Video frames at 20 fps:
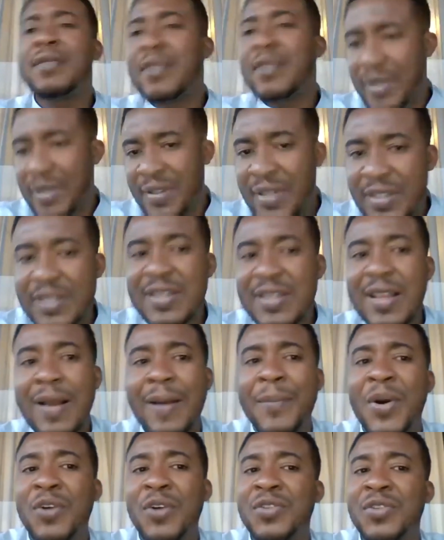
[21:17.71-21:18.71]
this is
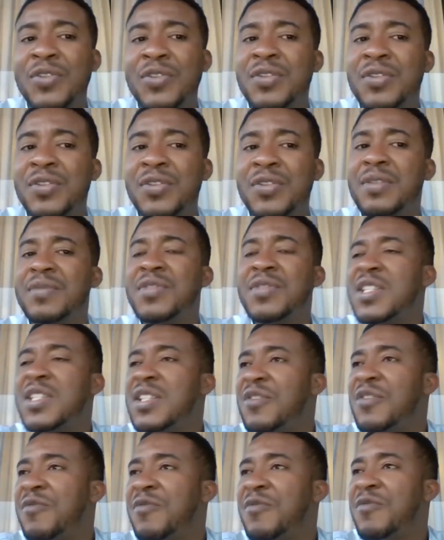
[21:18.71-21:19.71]
about
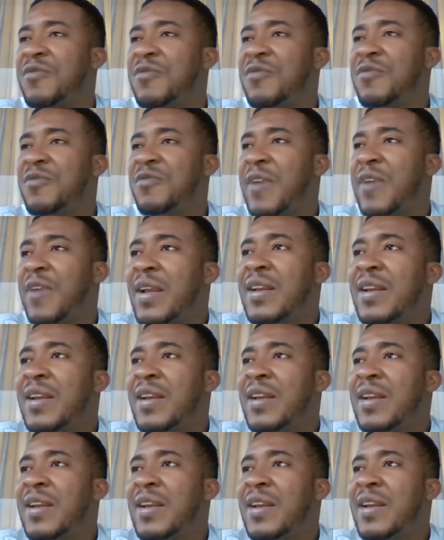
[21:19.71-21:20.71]
dignifying life,
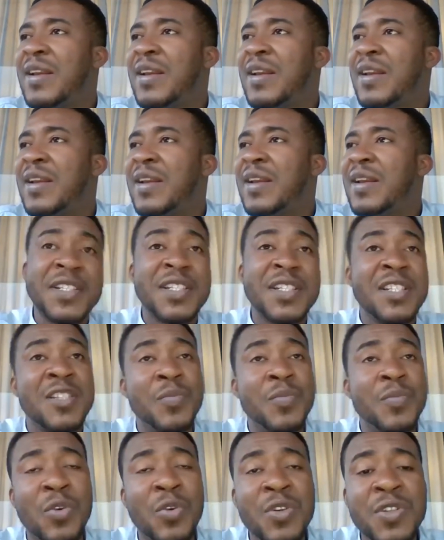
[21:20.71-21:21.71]
because if the
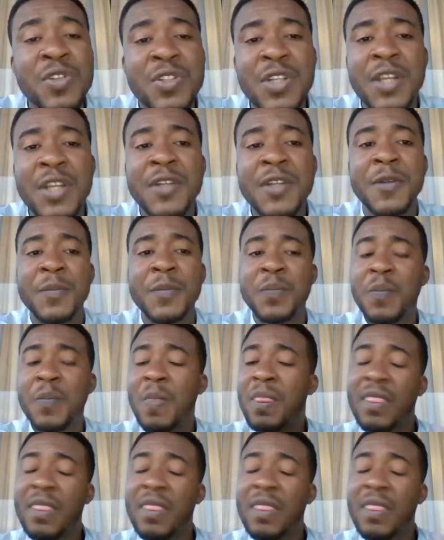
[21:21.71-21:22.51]
environment is polluted,